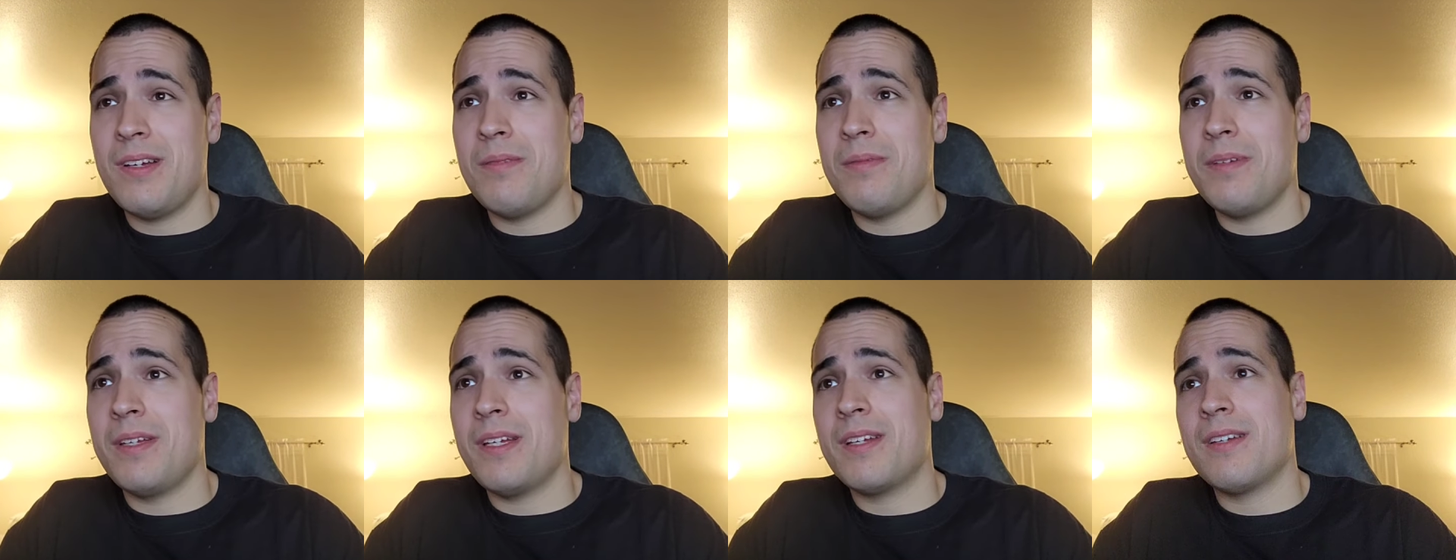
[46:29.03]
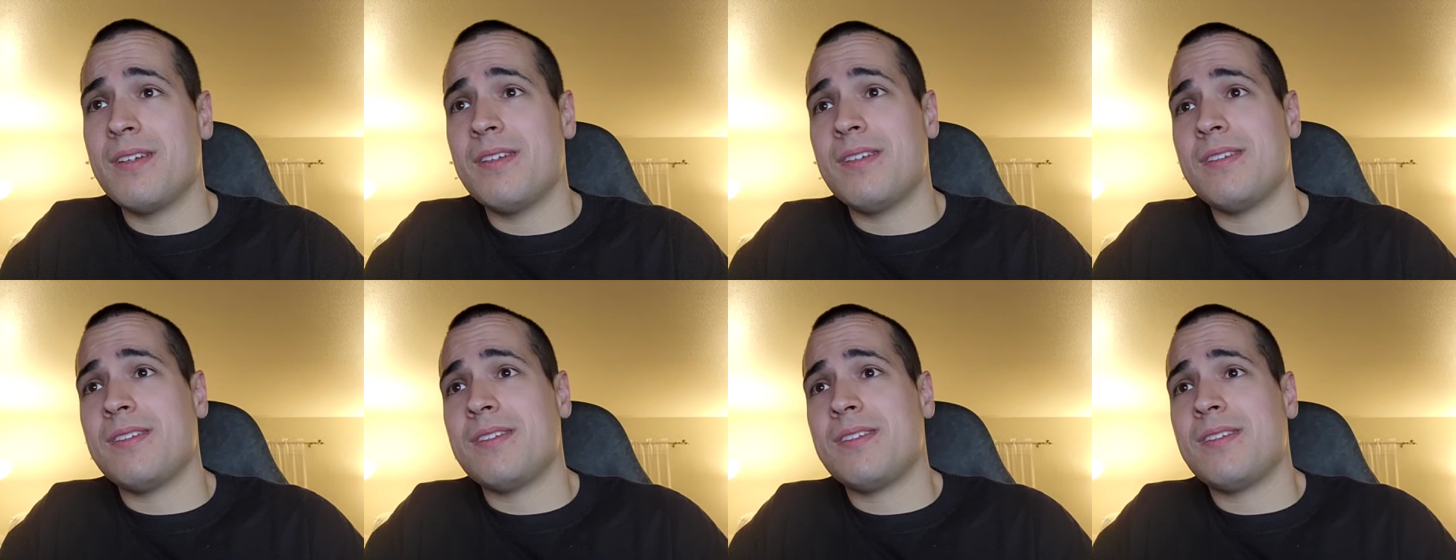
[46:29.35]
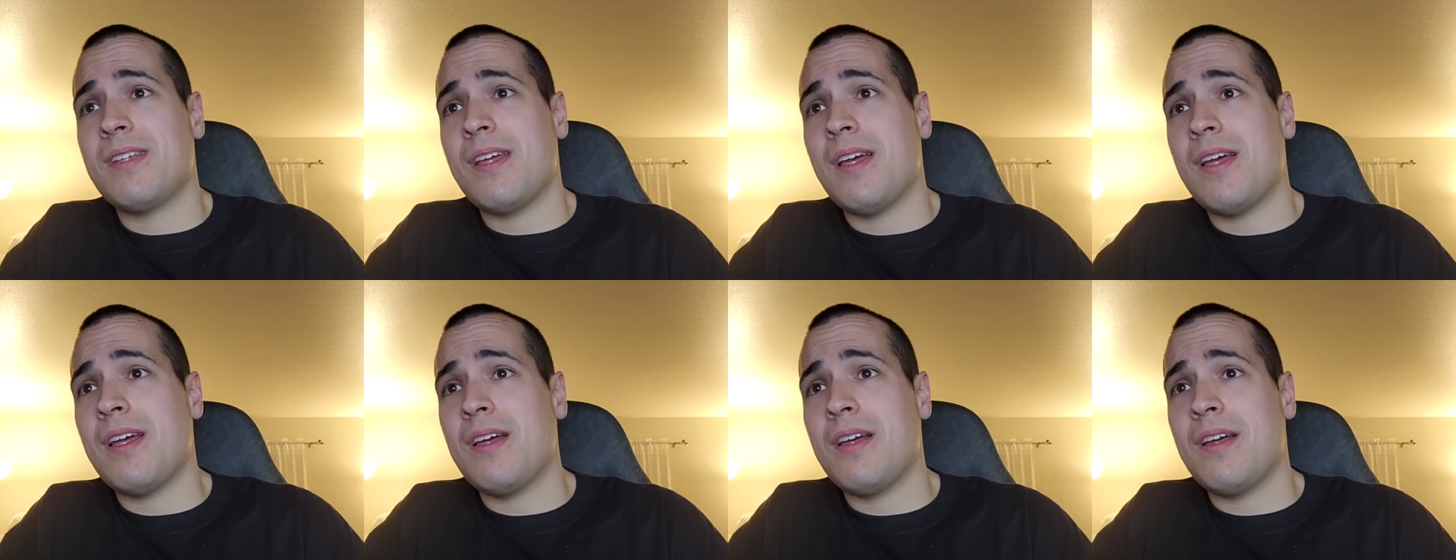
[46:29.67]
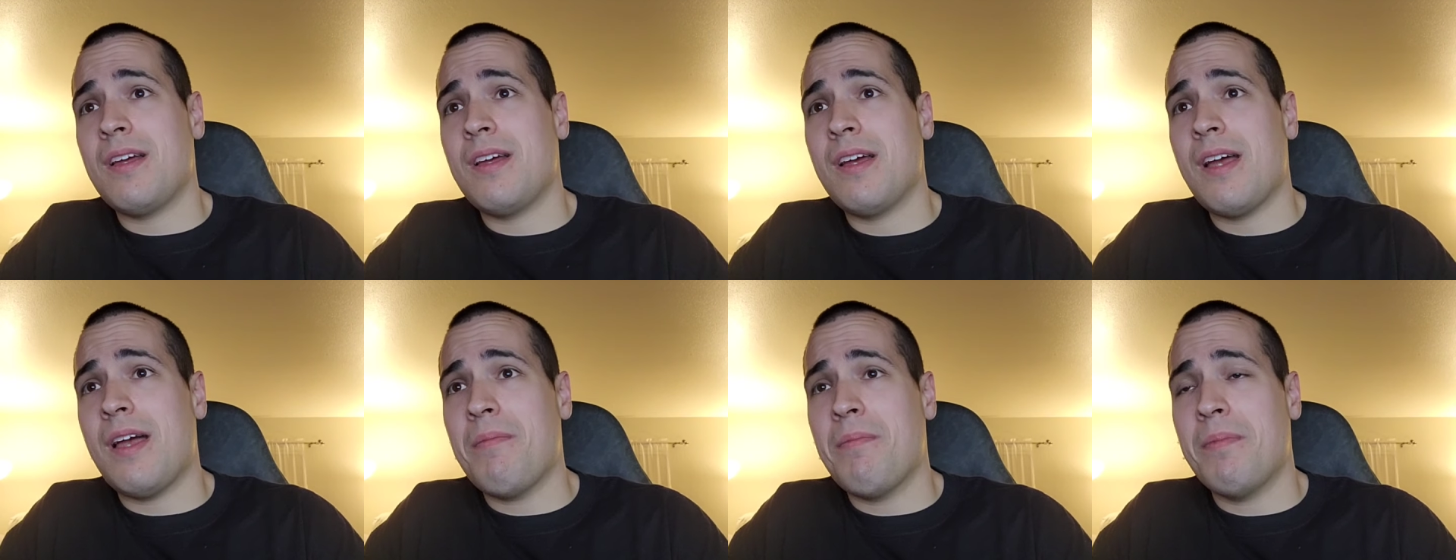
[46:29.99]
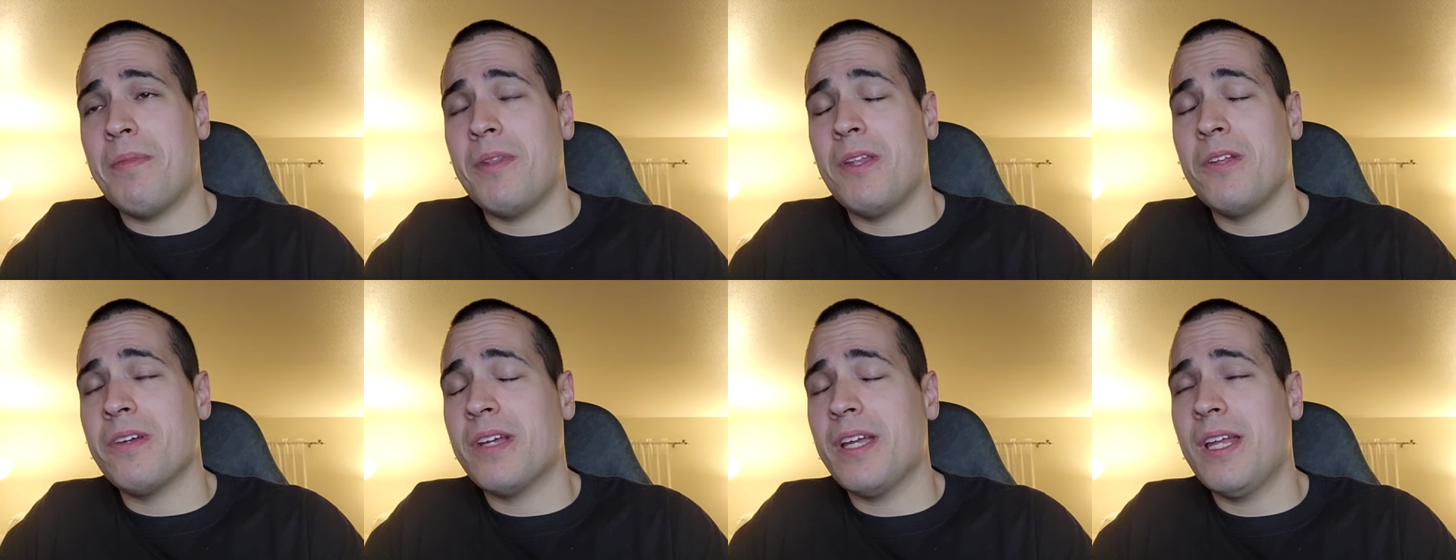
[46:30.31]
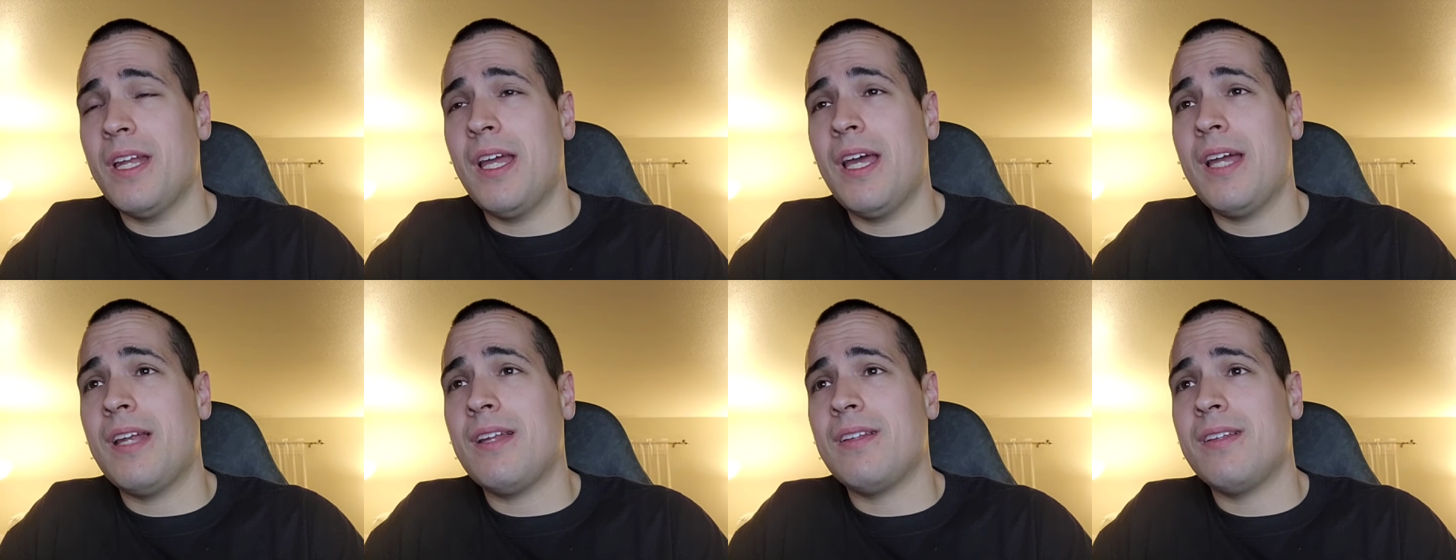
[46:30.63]
because I'm
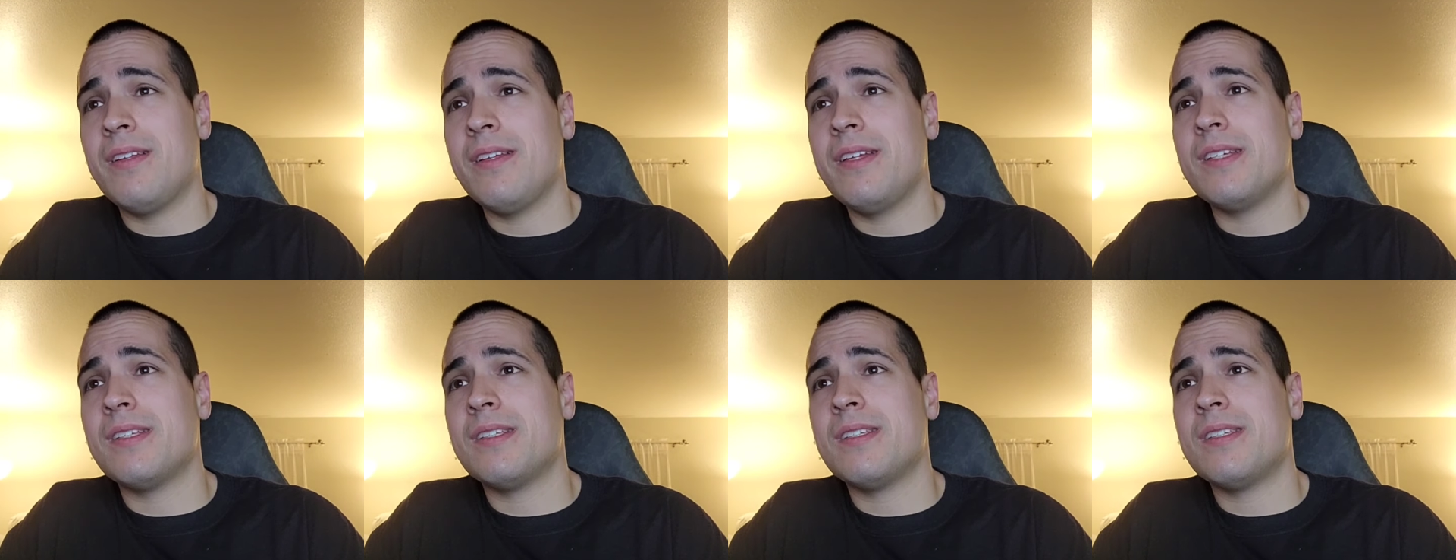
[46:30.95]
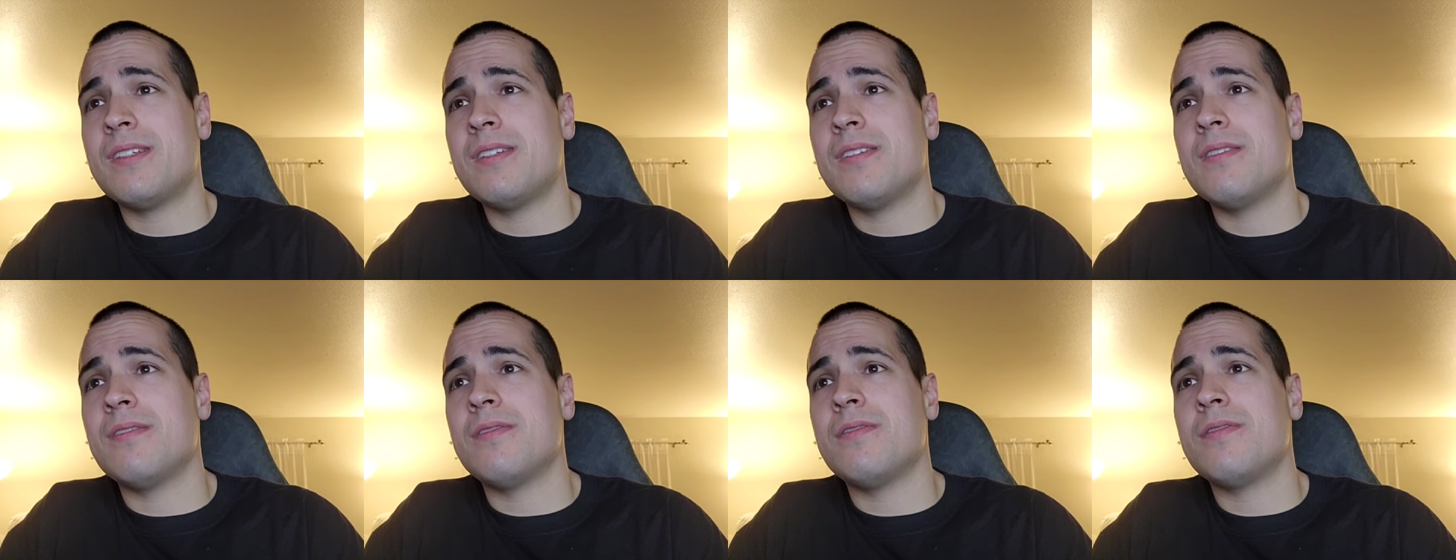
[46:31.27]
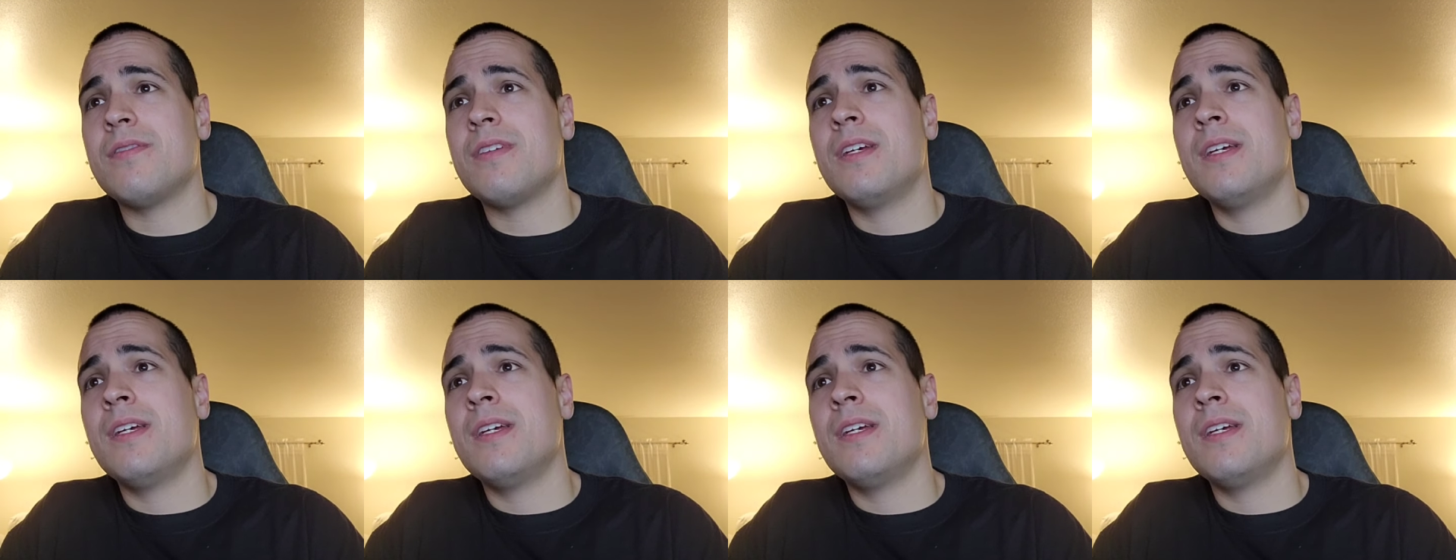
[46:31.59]
looking at a list of